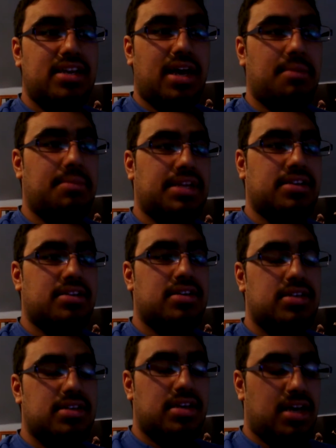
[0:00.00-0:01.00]
I mean,
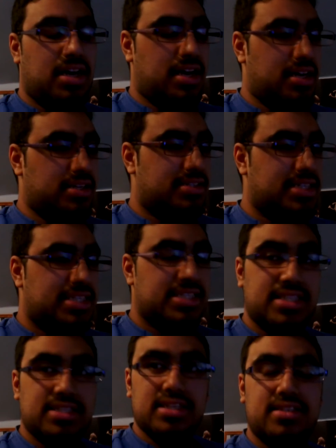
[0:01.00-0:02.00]

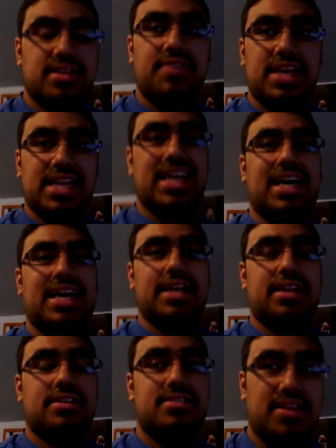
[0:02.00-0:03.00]

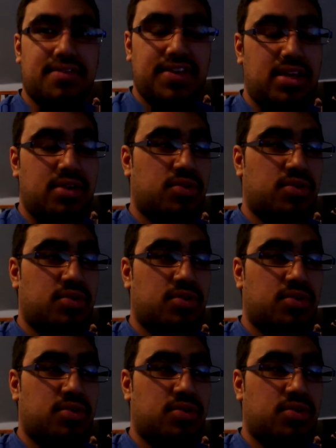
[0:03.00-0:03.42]
67970